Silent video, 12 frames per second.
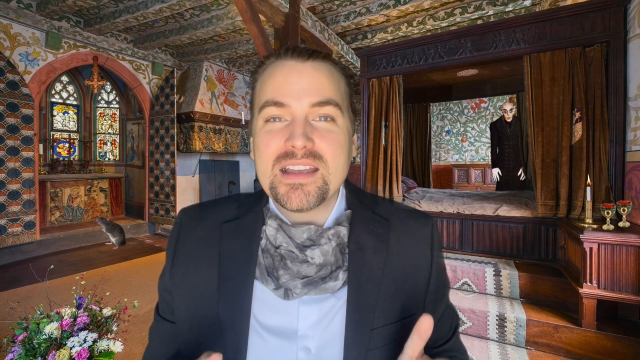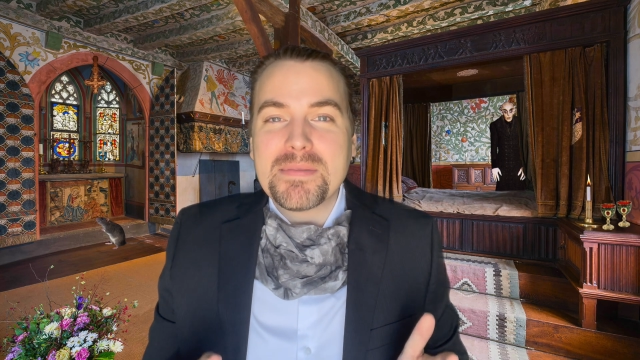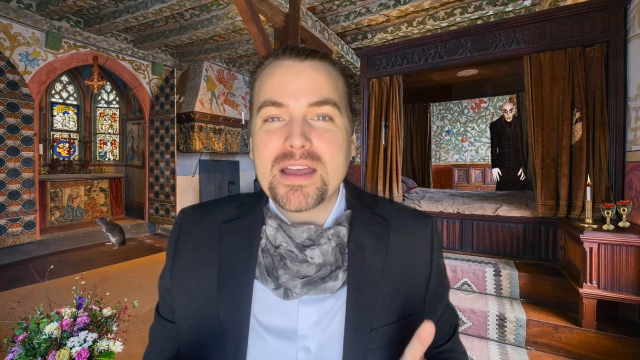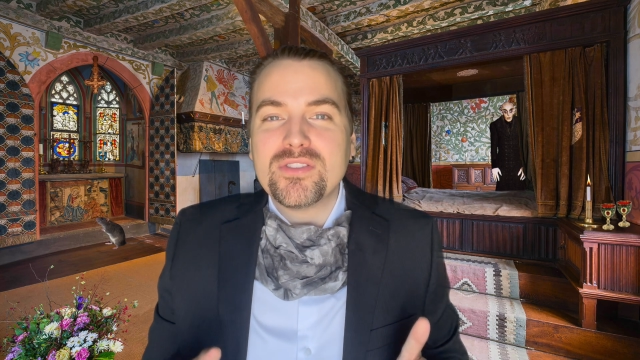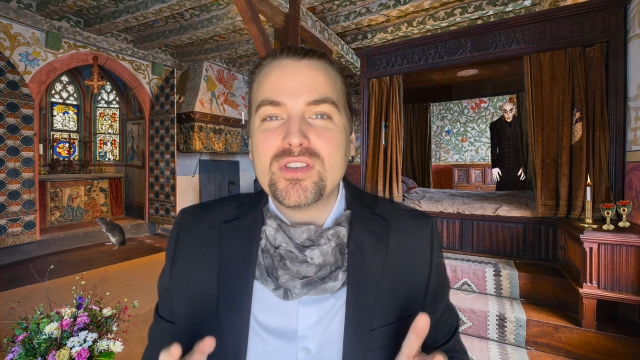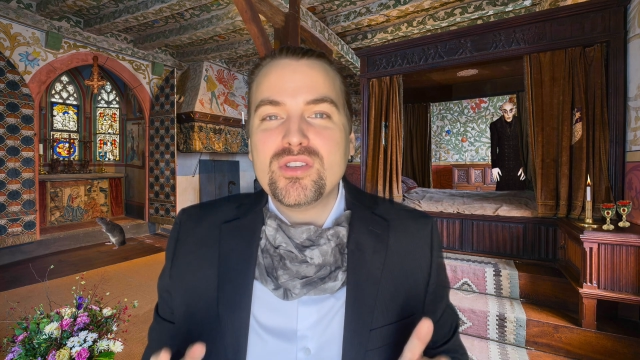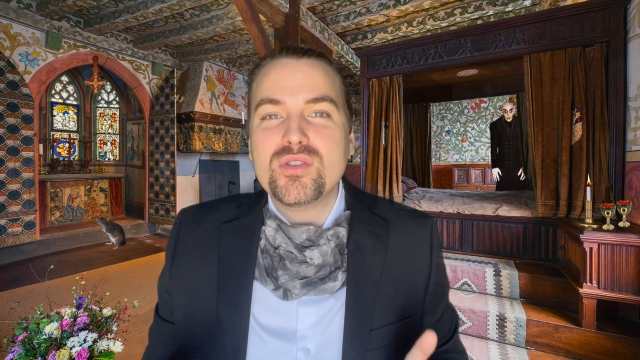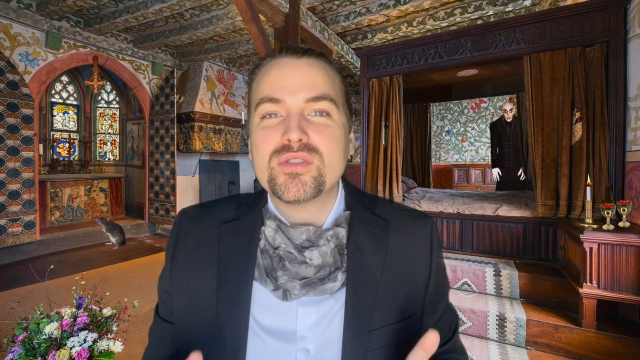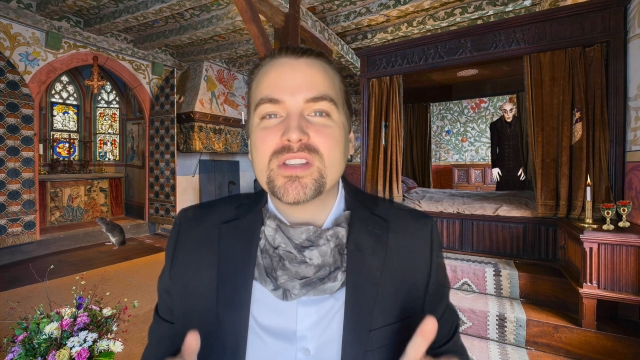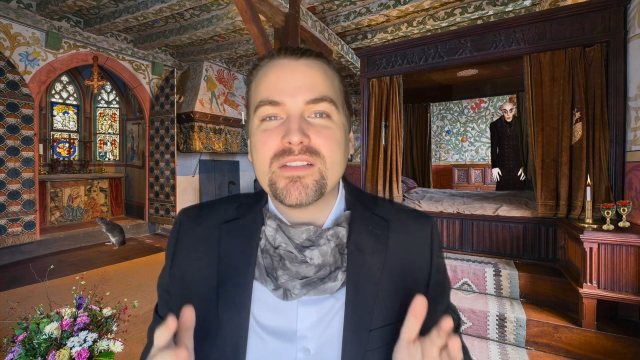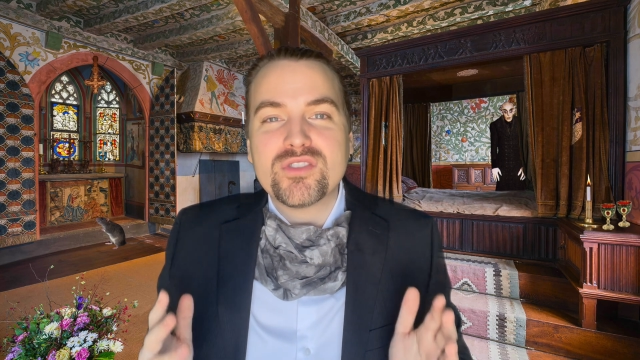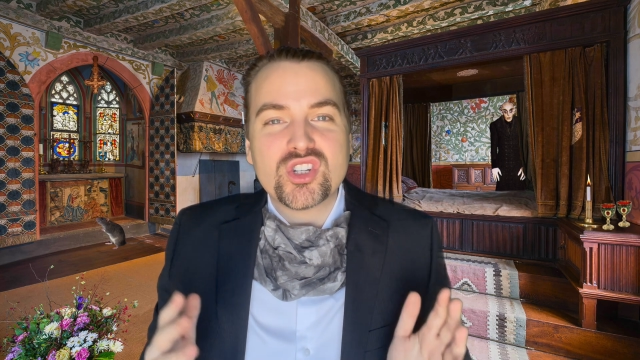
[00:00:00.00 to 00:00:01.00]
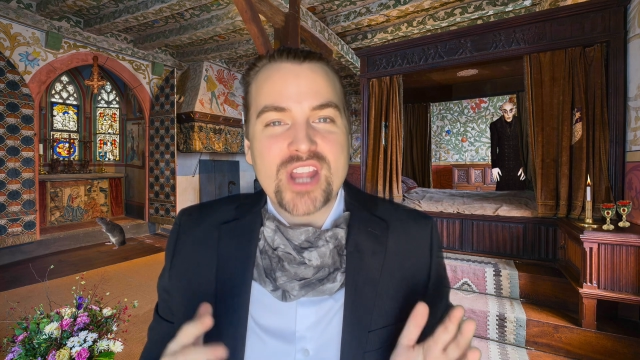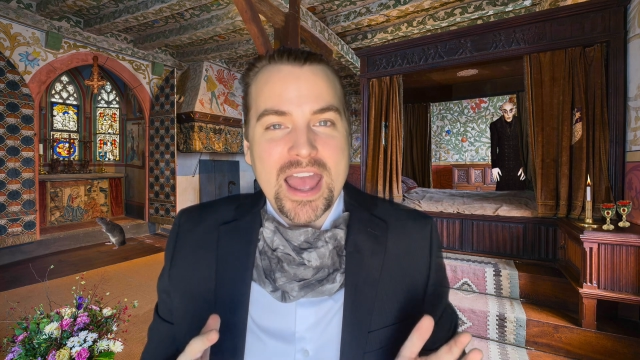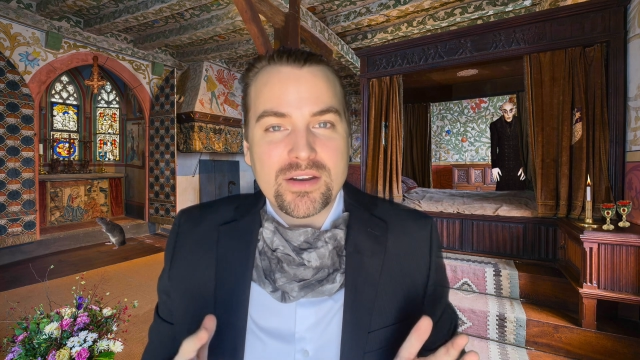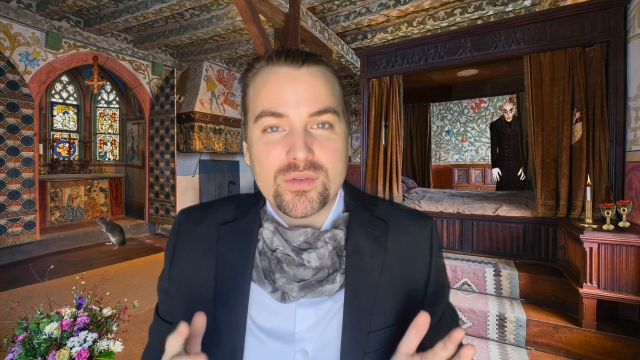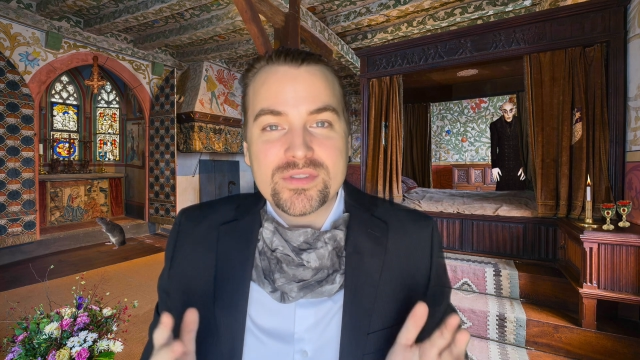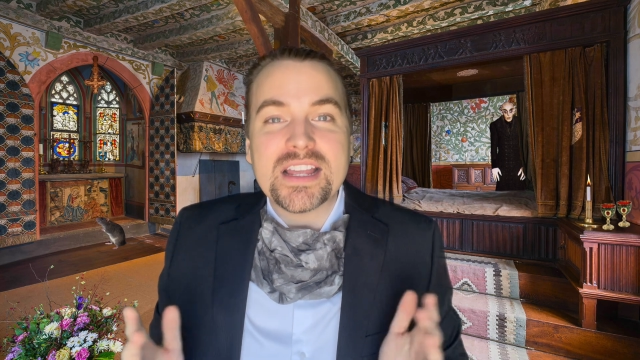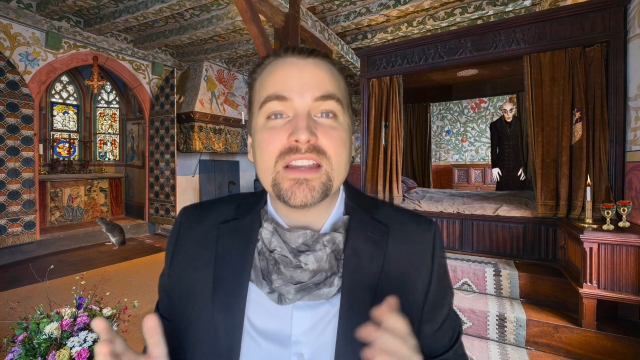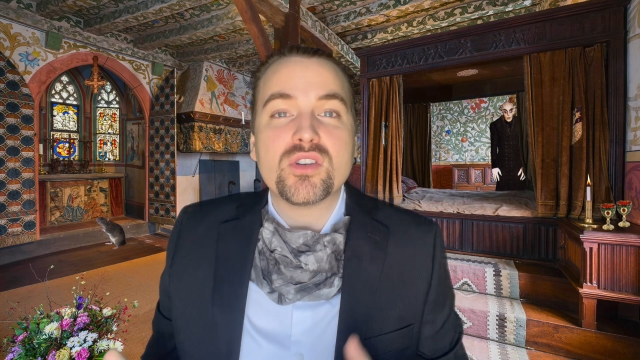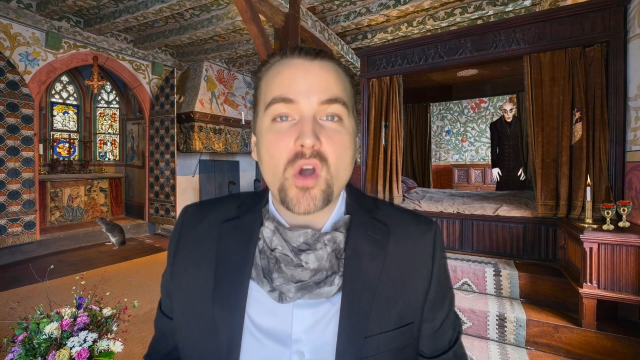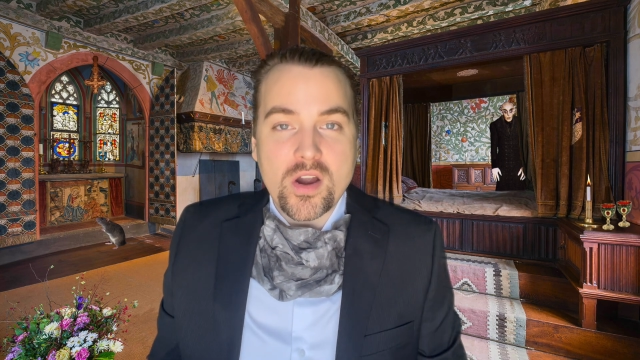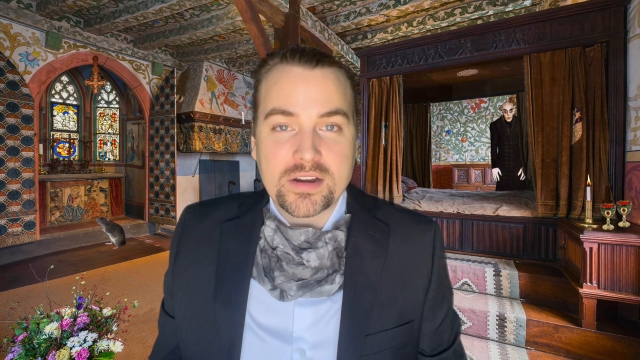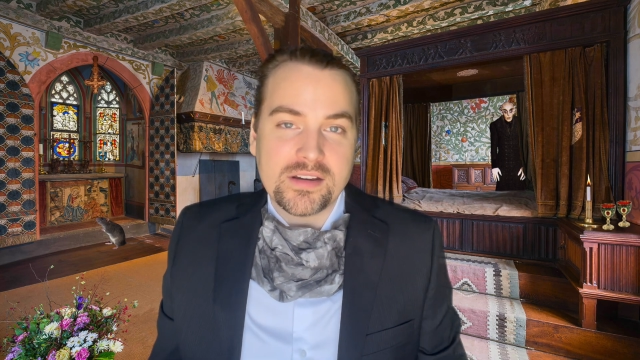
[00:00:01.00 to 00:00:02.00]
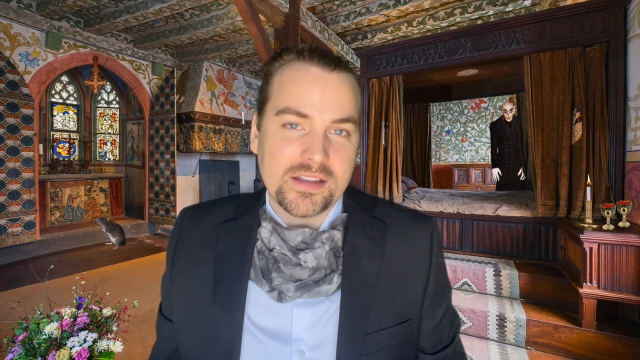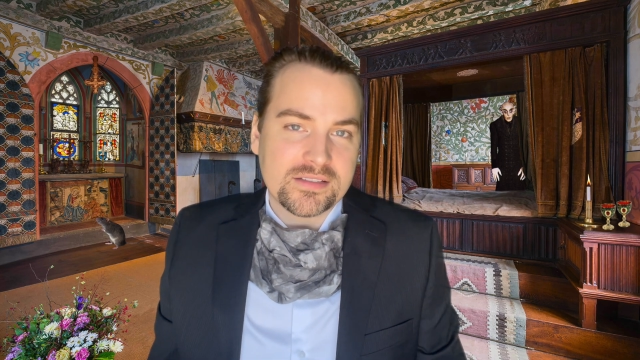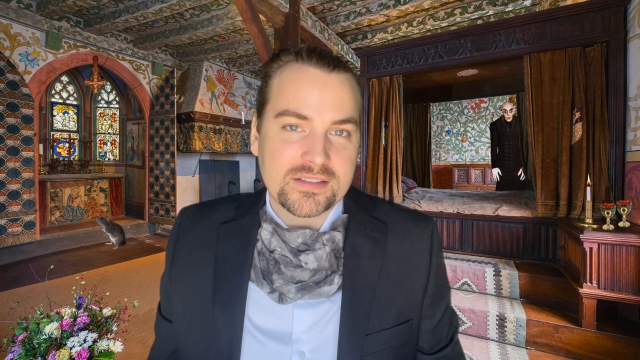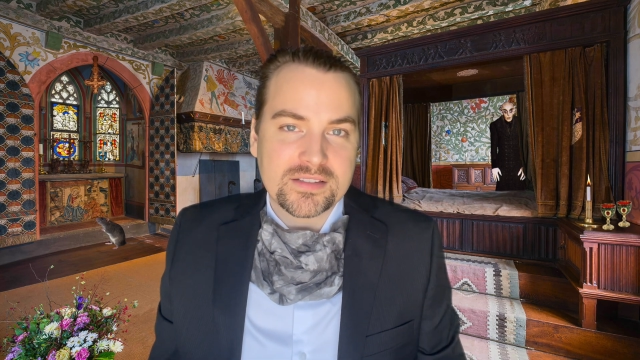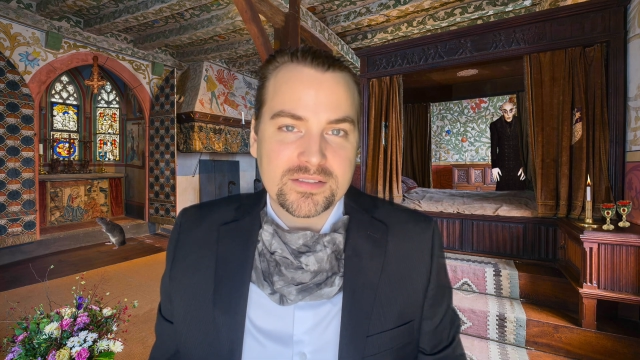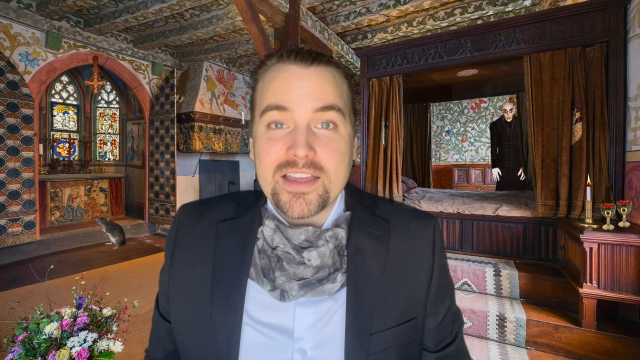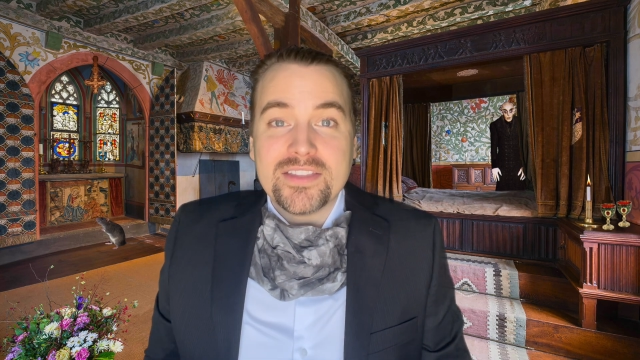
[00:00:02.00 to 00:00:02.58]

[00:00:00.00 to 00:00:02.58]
about the use of shadows and darkness.